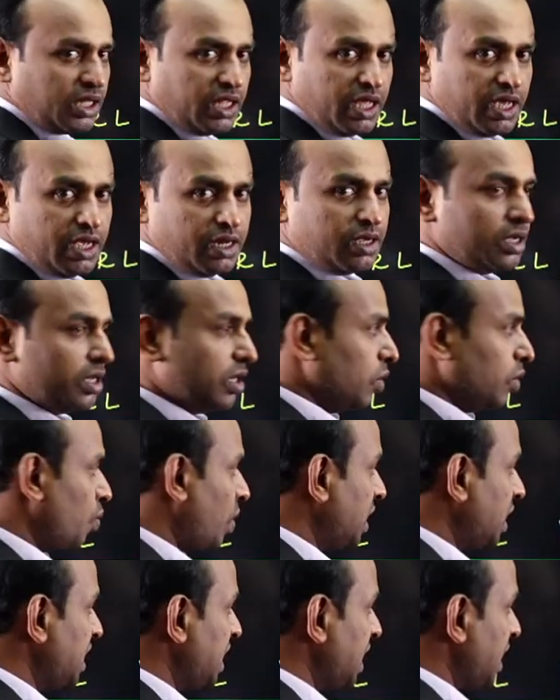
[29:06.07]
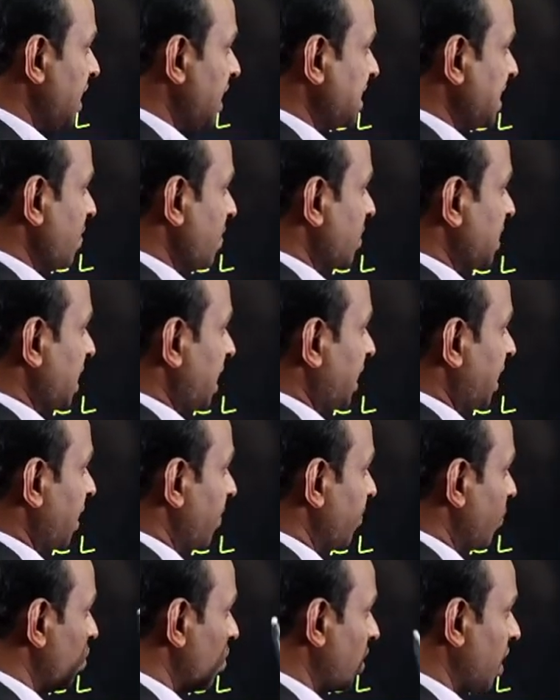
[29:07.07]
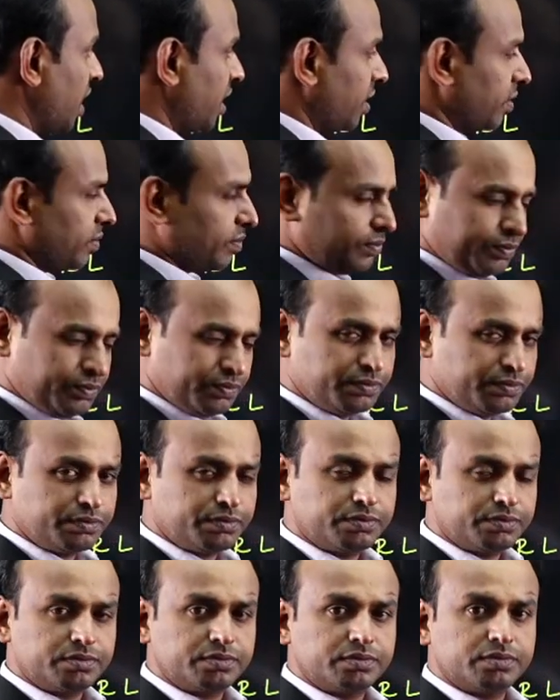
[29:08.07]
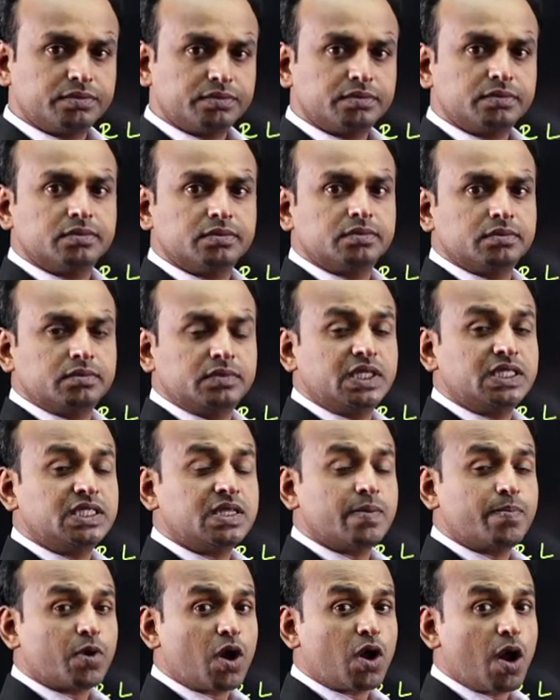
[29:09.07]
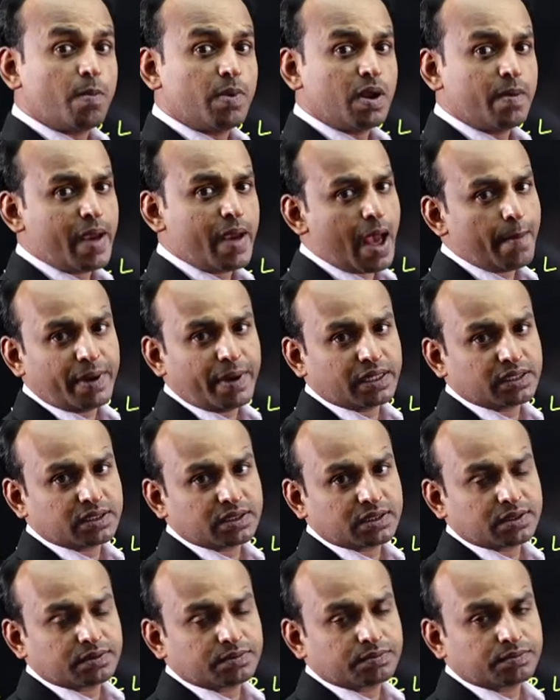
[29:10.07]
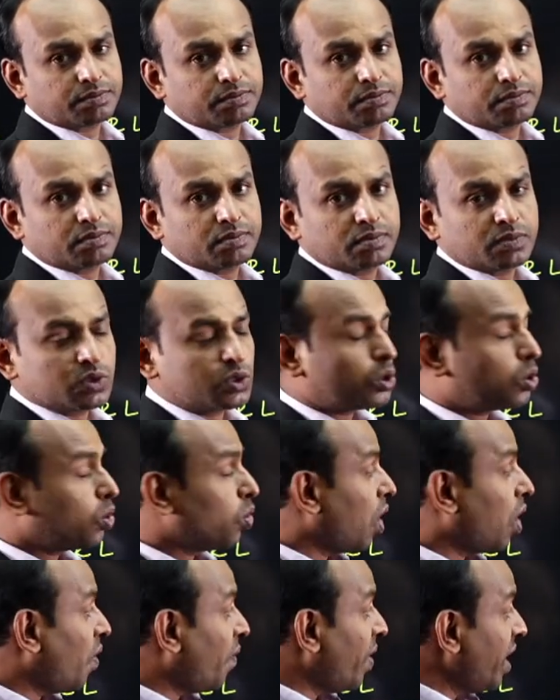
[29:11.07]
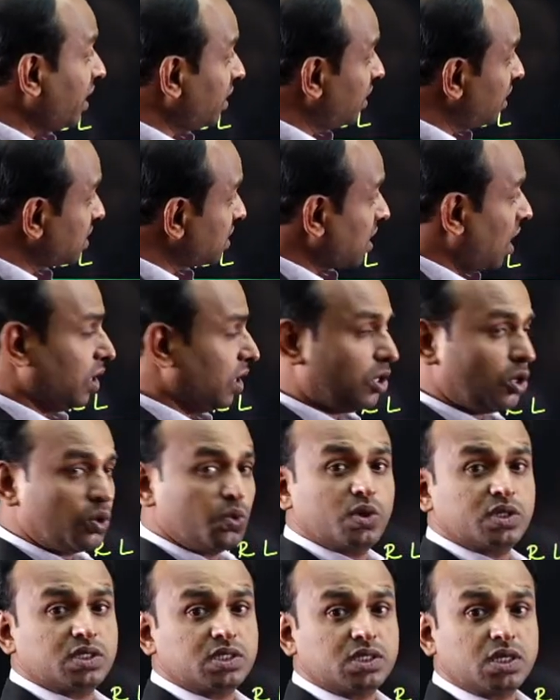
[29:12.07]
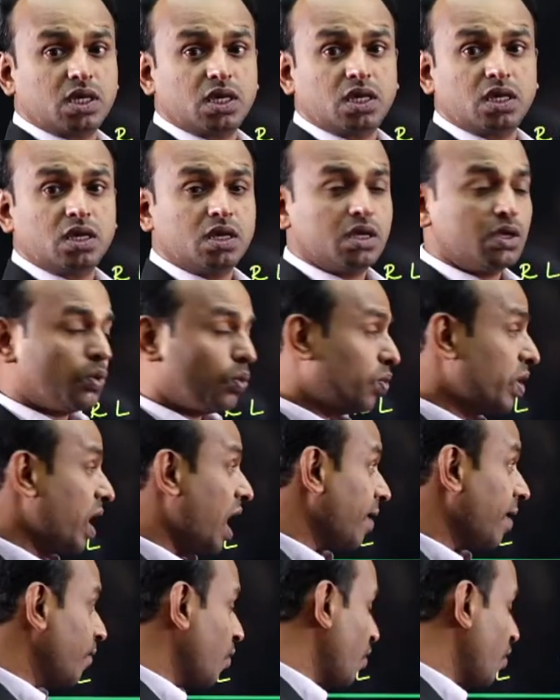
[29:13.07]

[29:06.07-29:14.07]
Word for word: are there. What is the reason you're selecting blue color? This is a problem happens. To avoid this controversy, we are